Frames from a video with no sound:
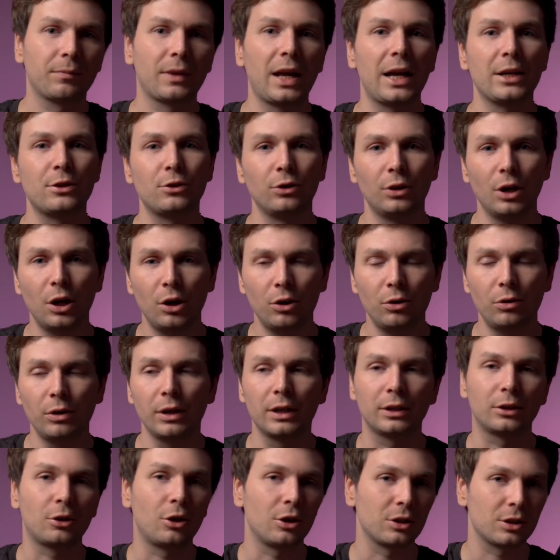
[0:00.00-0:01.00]
As you know,
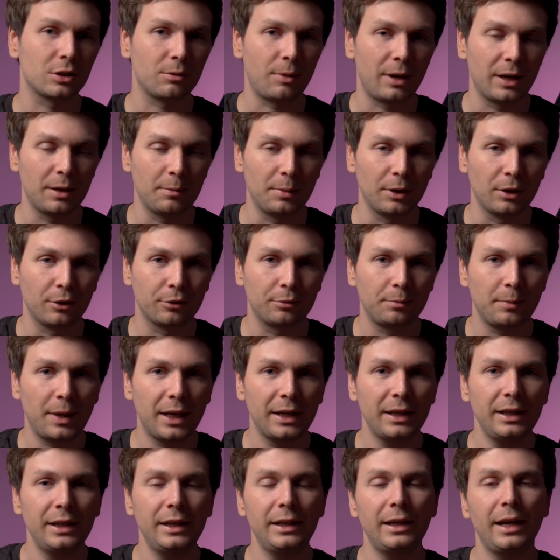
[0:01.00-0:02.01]
it costs quite a bit of
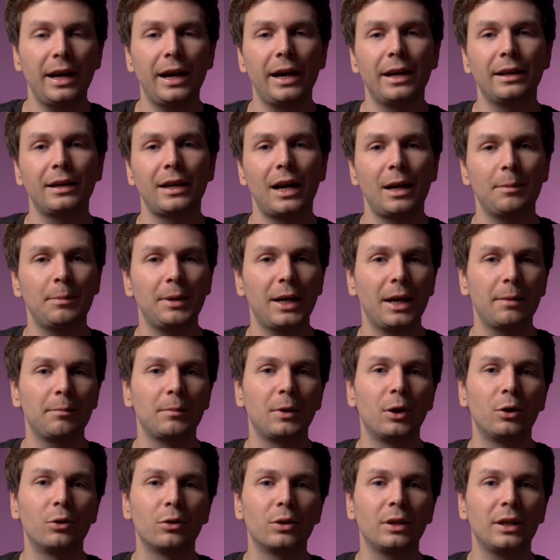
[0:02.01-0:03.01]
money, and IBM
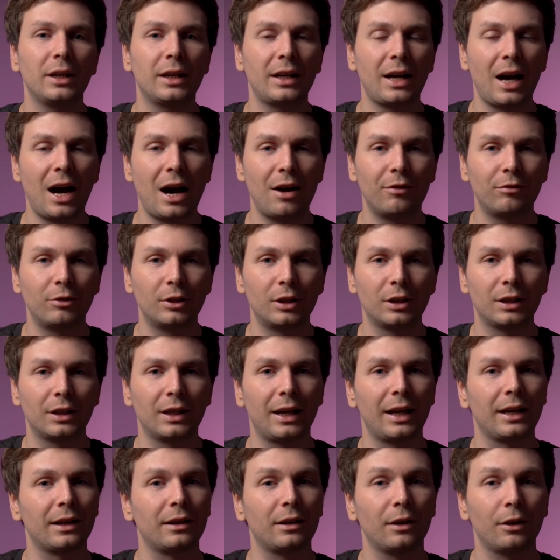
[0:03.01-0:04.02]
only covered
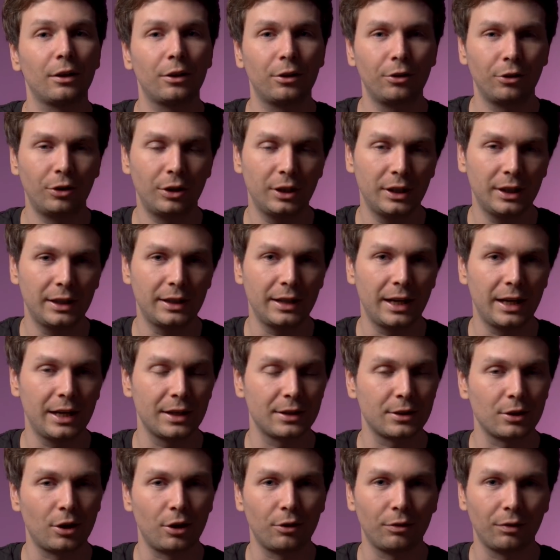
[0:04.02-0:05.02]
like 30
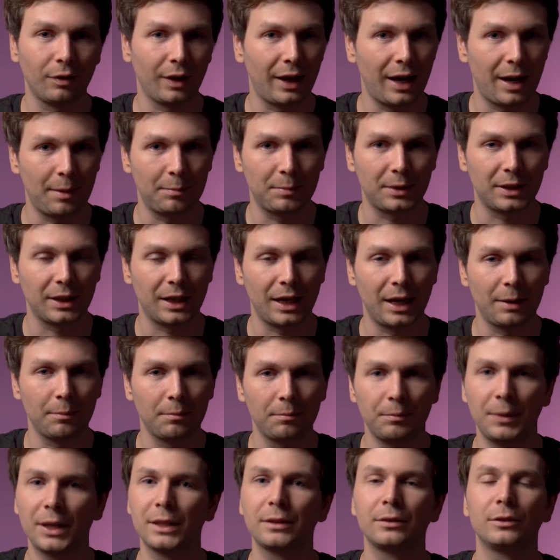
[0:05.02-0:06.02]
days of lab time.
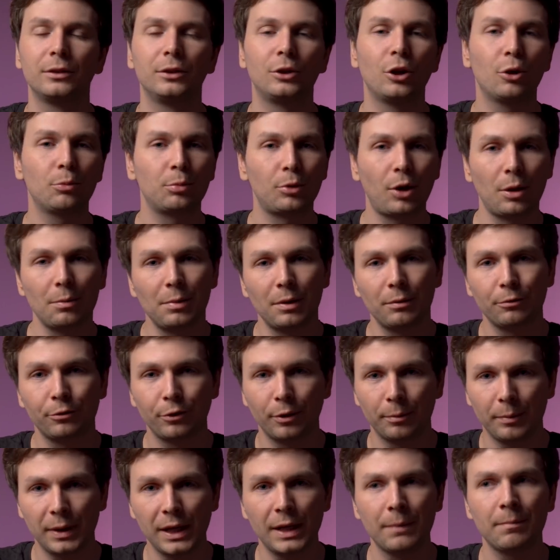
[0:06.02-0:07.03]
But no problem
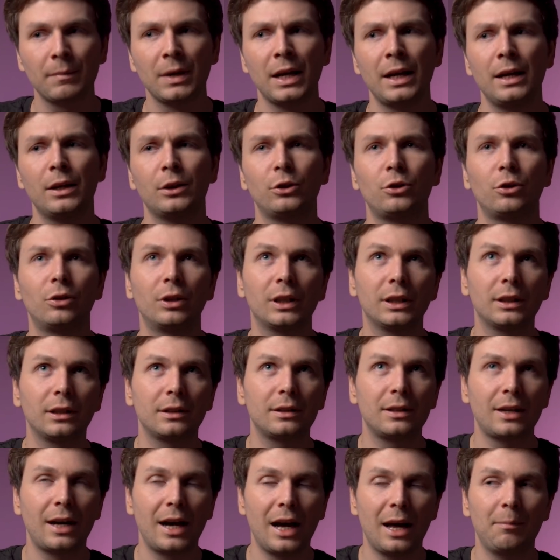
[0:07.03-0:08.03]
for me. During the
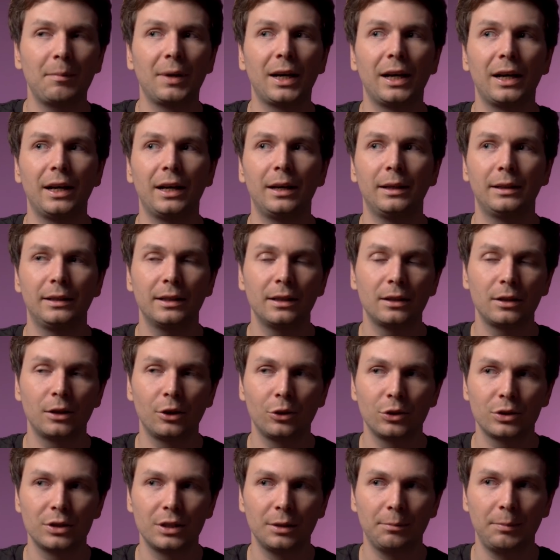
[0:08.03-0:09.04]
time I did
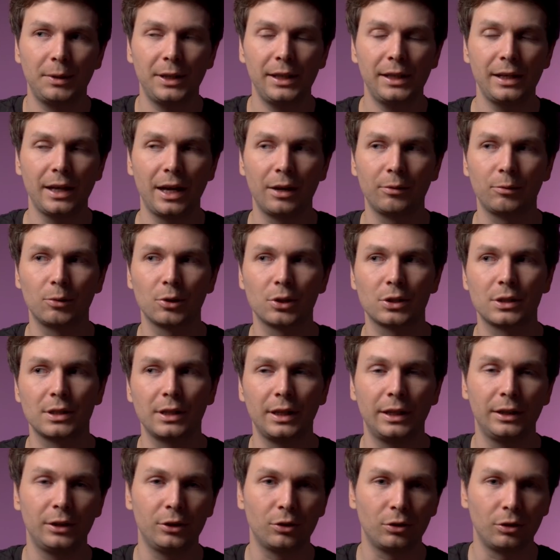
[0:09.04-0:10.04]
OSCP, I was
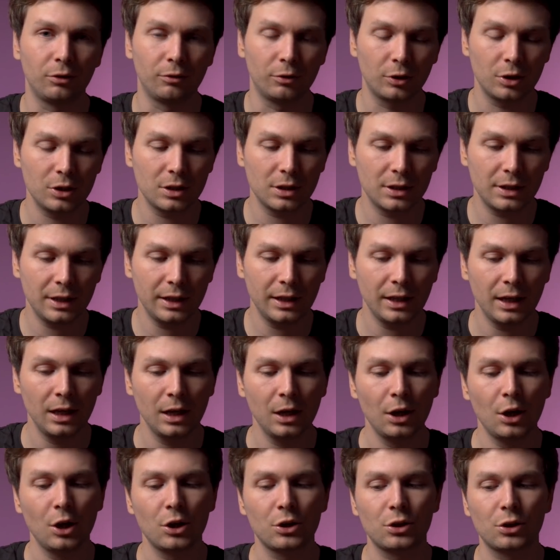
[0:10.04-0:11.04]
in university,
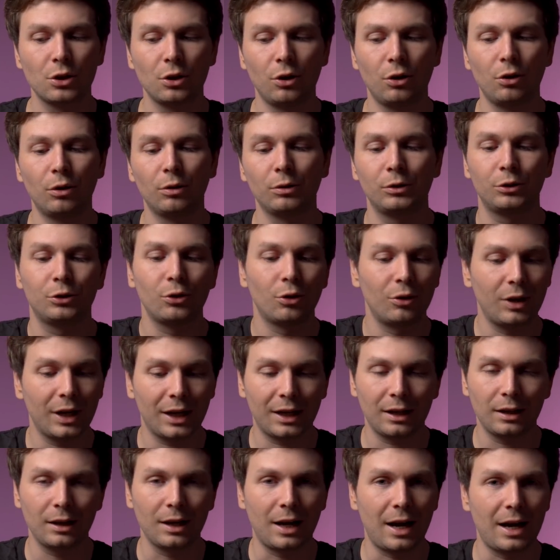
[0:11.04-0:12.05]
so during
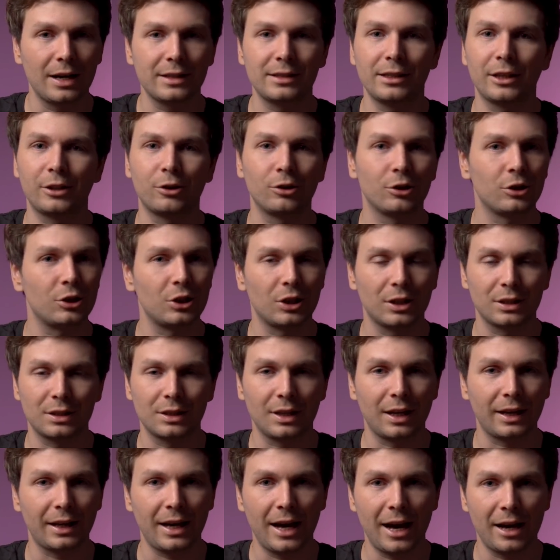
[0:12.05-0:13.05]
class I could just
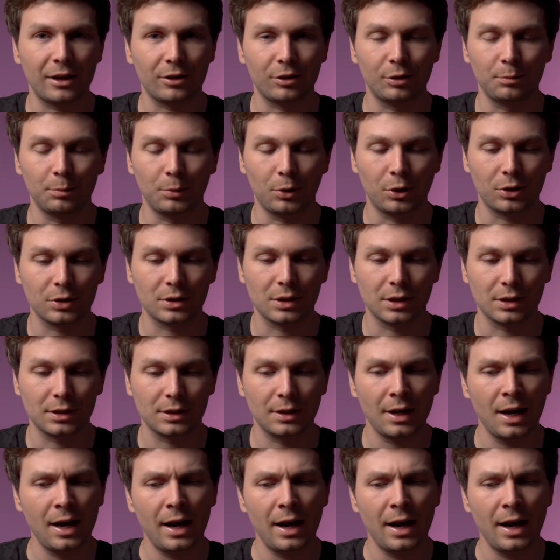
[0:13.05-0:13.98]
like hack on boxes.